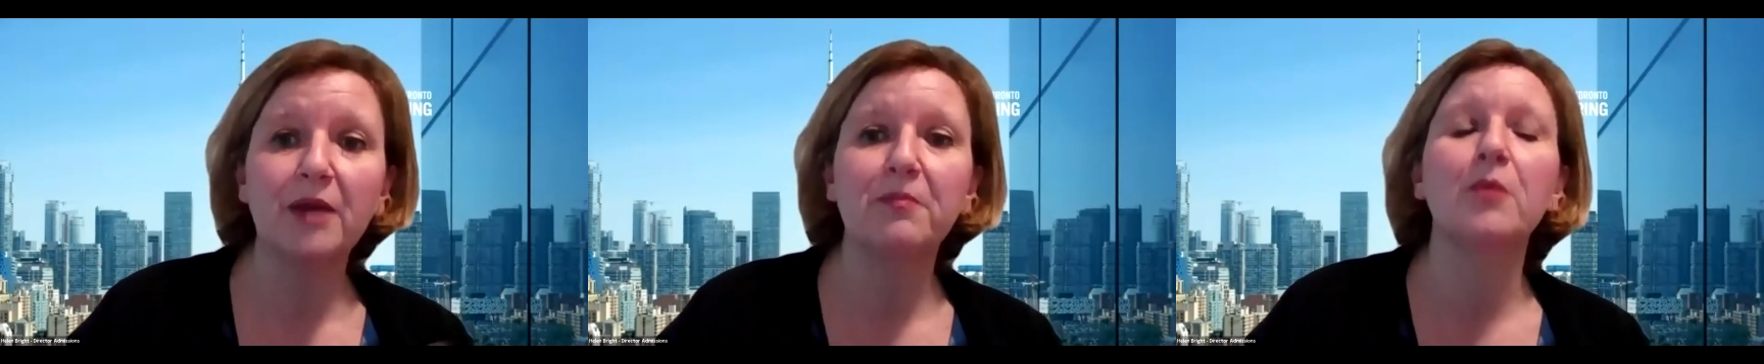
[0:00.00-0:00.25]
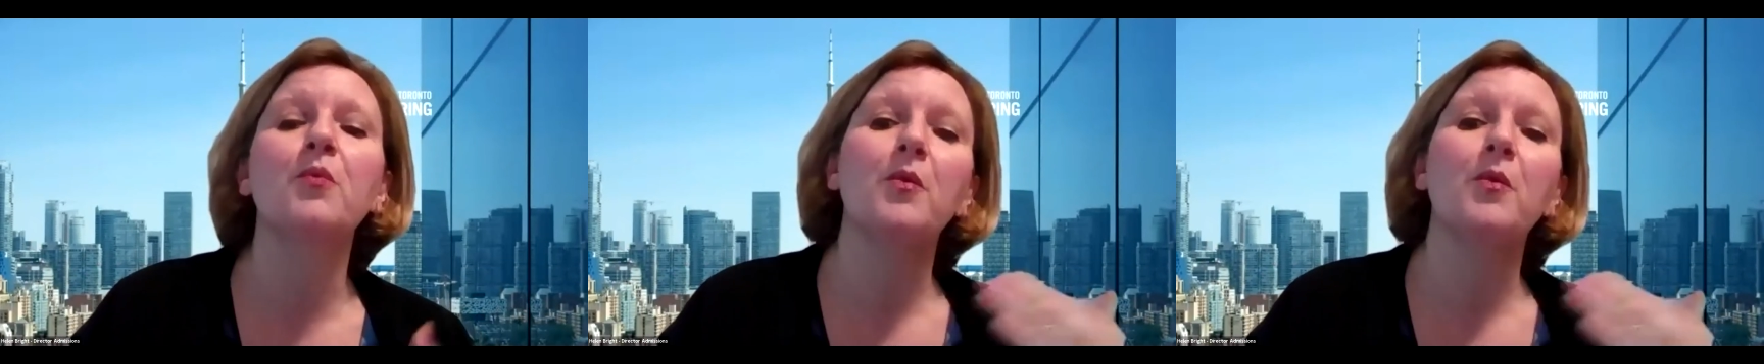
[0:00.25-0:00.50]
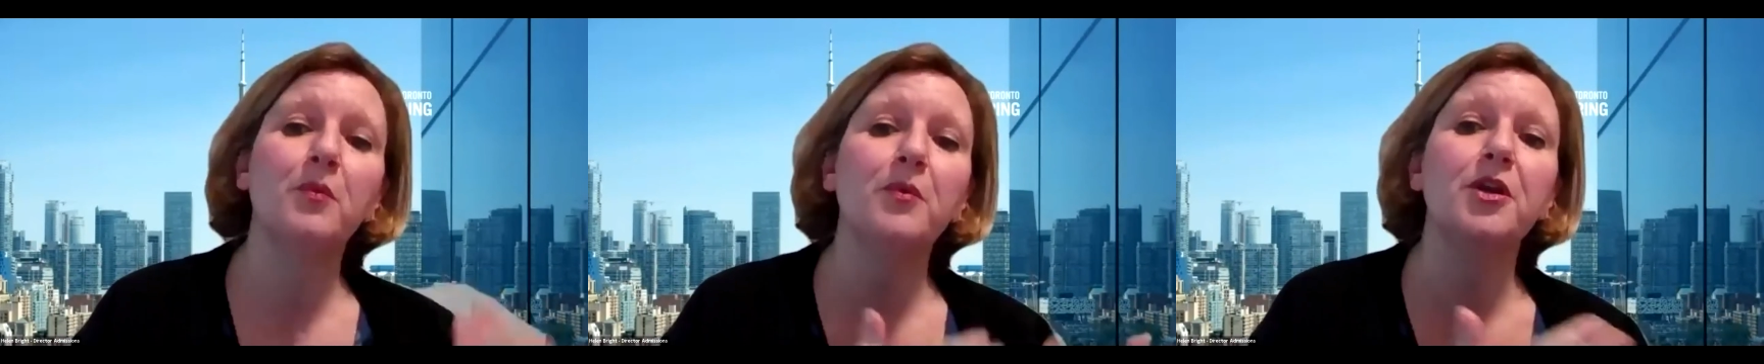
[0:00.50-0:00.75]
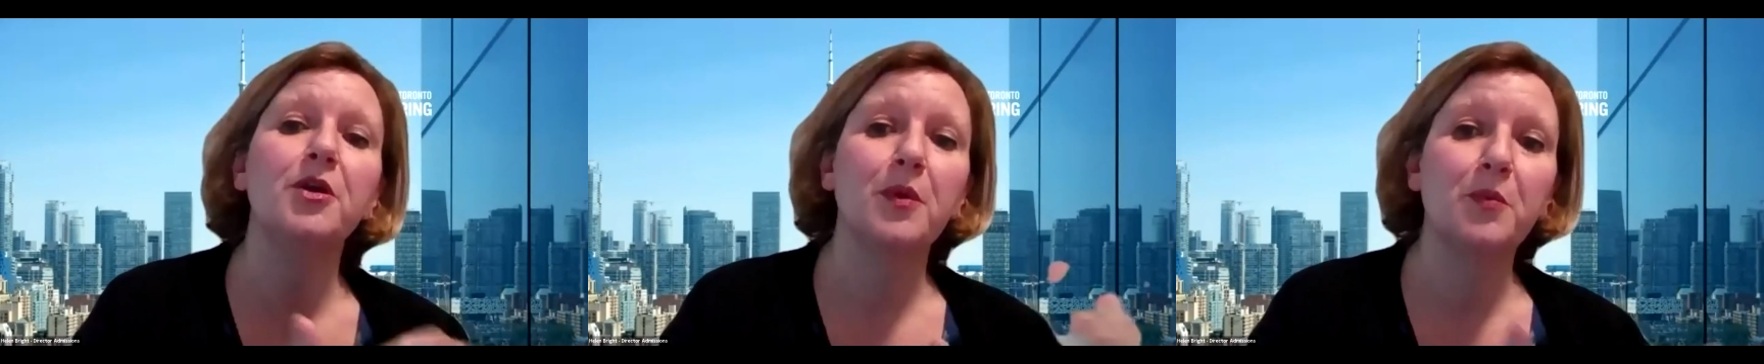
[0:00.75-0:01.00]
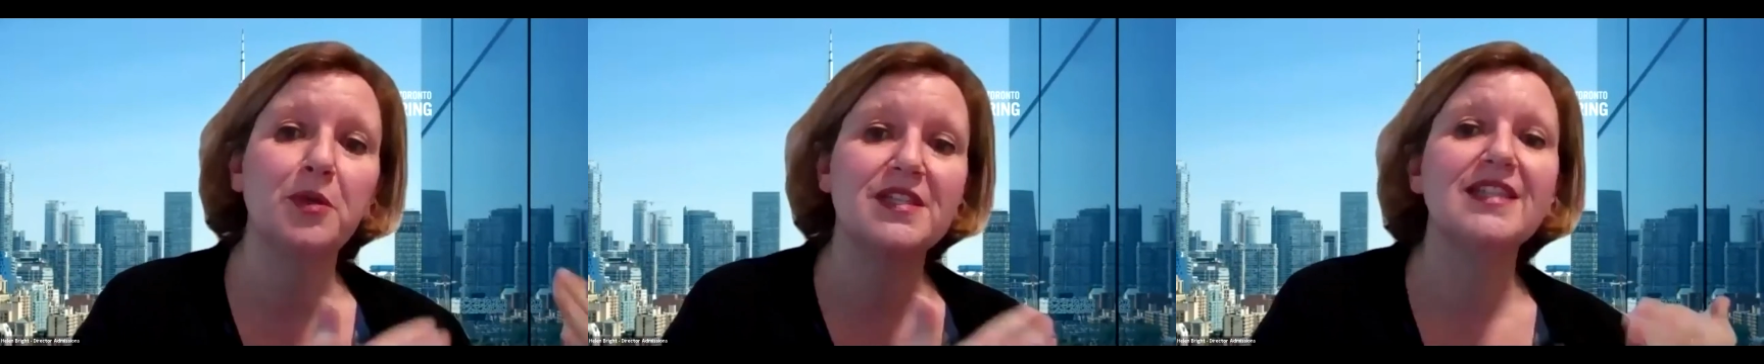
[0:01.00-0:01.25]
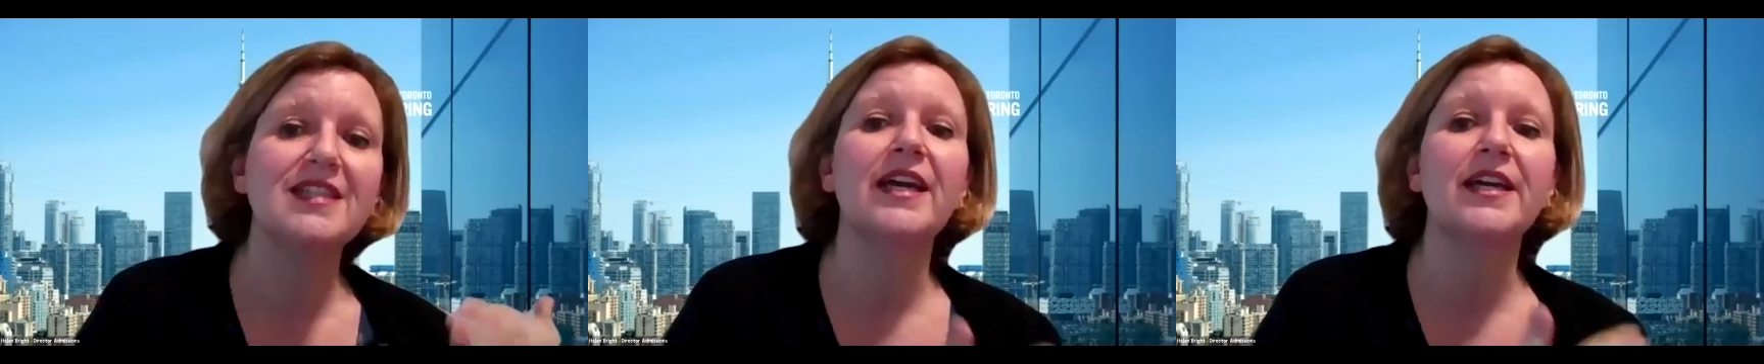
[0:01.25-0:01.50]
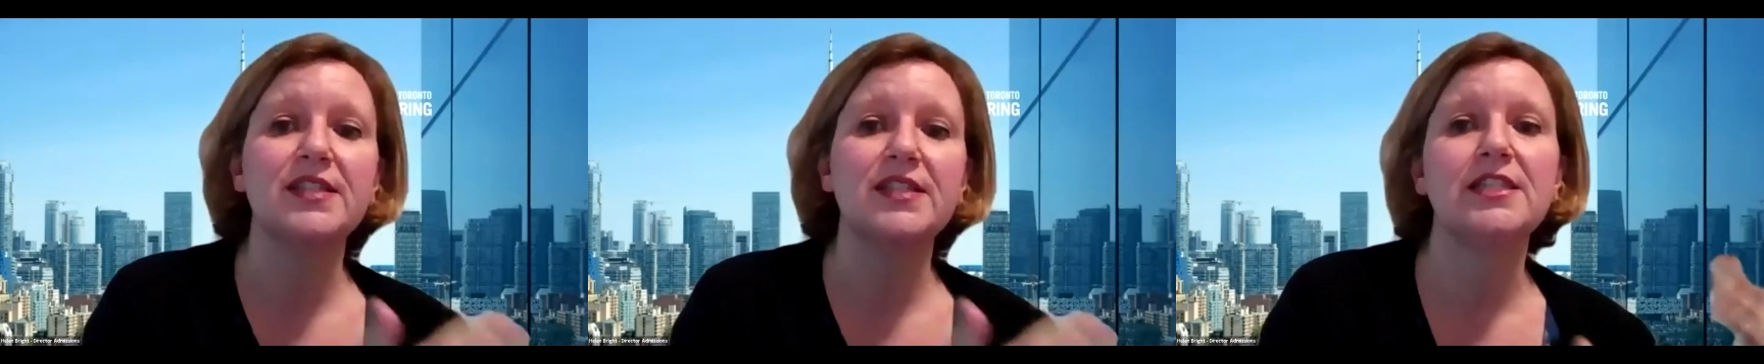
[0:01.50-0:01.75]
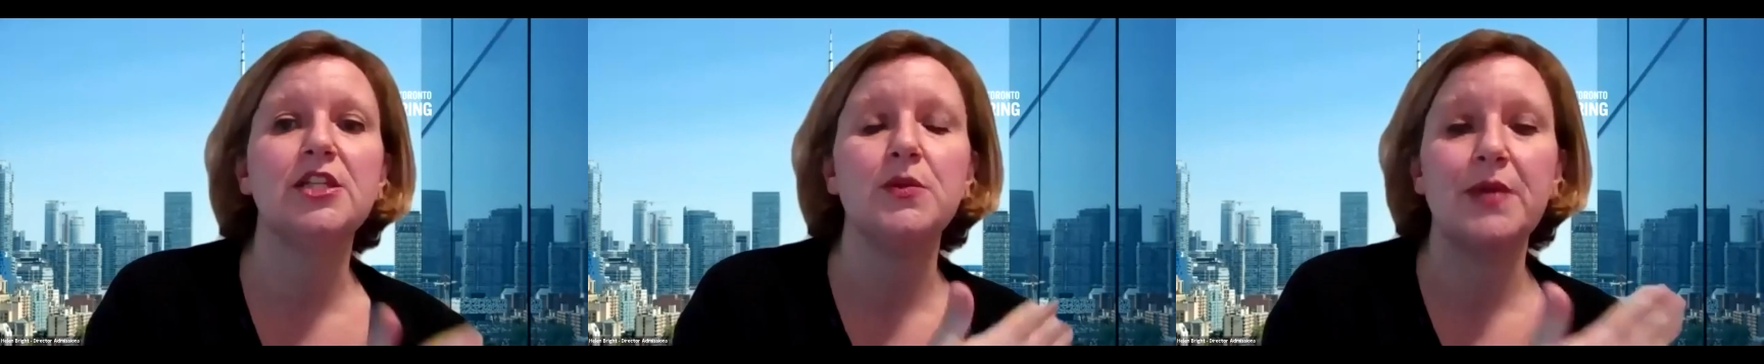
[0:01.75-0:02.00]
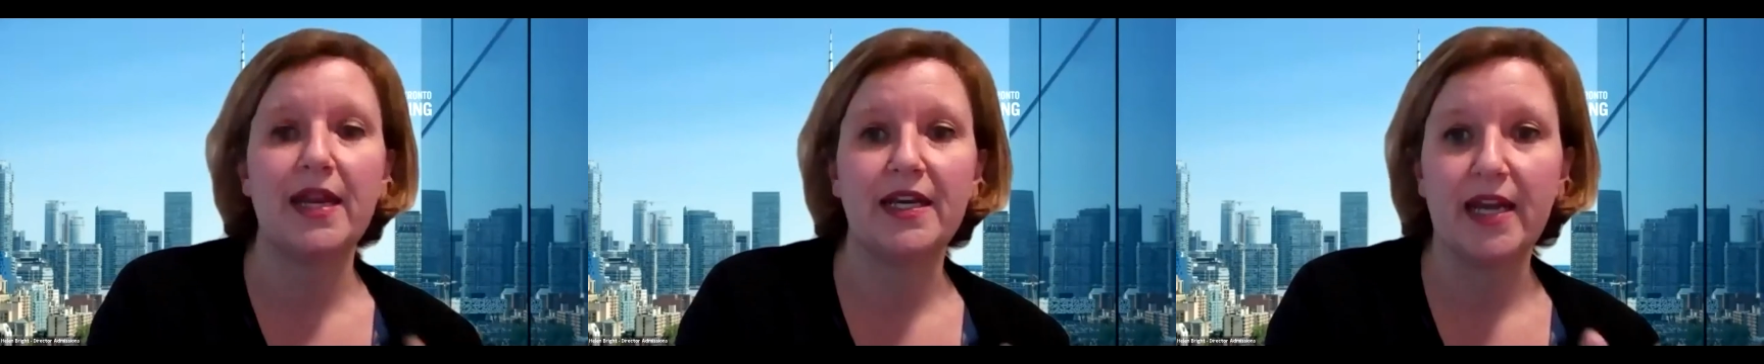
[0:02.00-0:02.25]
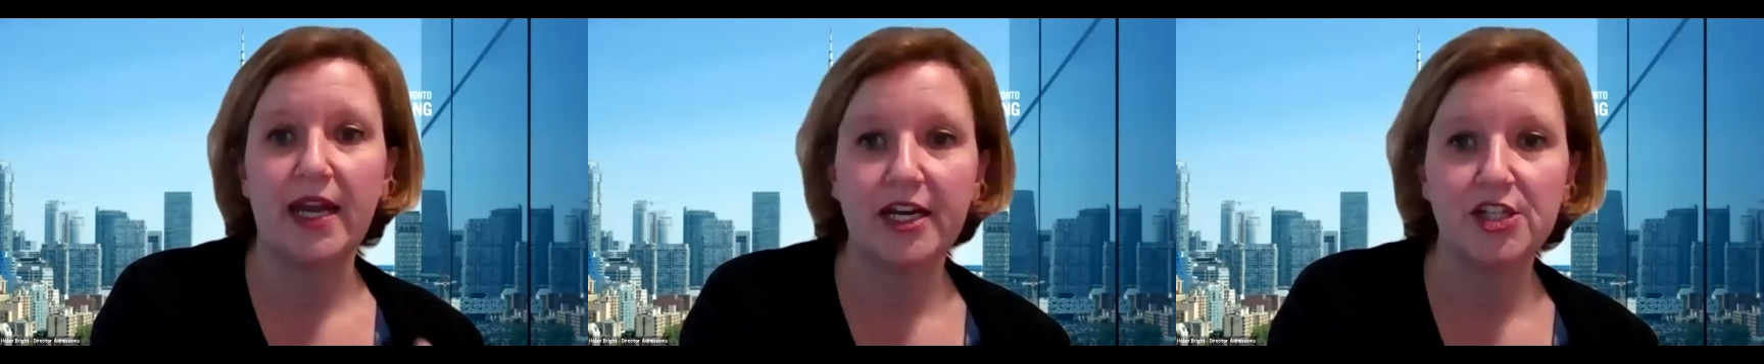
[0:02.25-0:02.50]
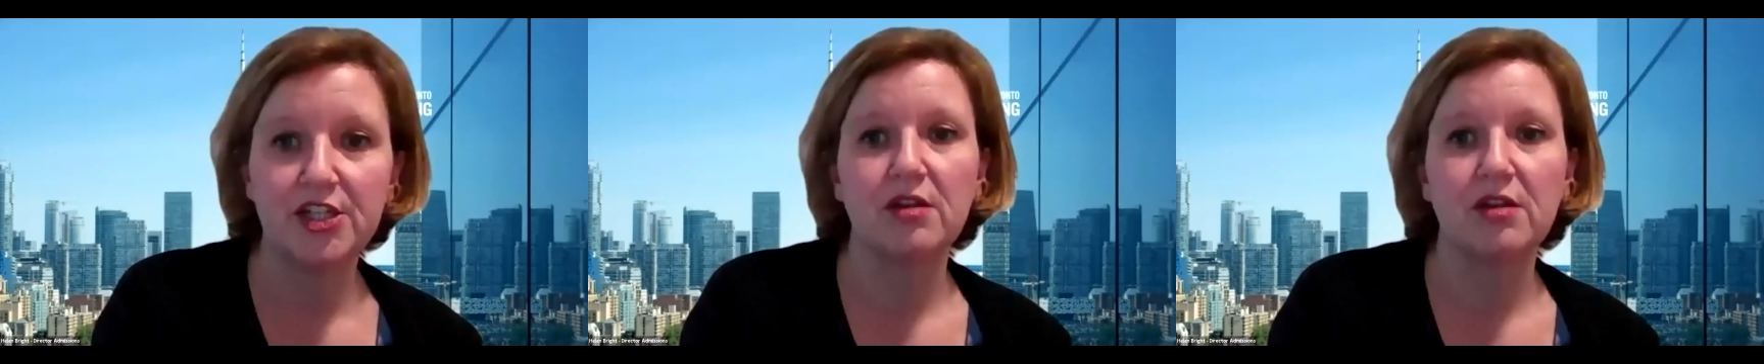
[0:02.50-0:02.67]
But what we would still like to see you get engaged.